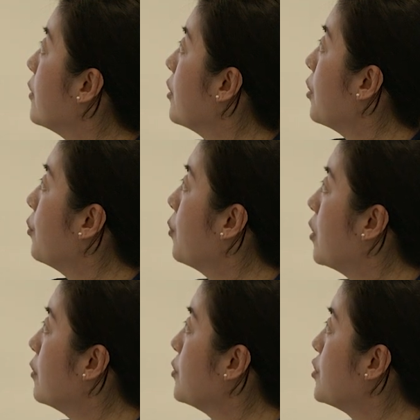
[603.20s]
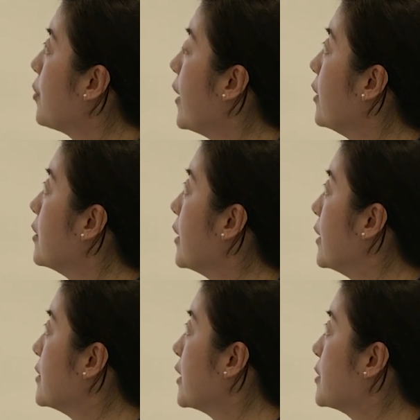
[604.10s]
the world trade
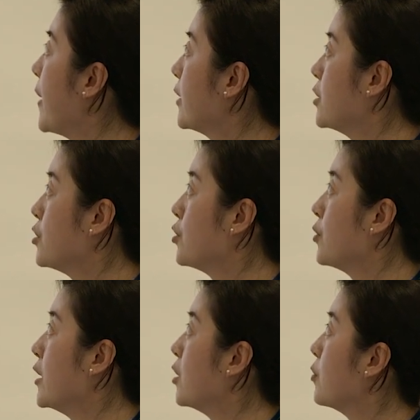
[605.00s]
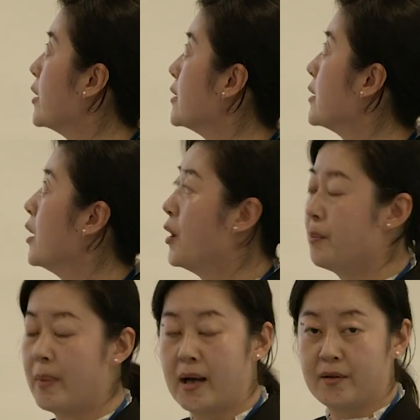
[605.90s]
is expected to increase
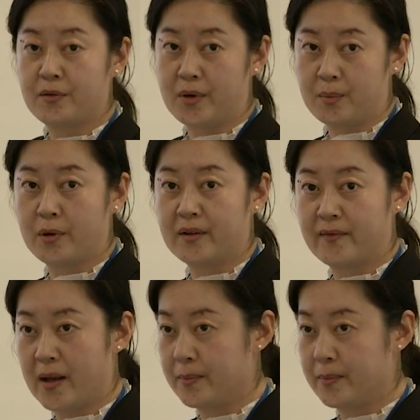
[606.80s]
by 3.5%.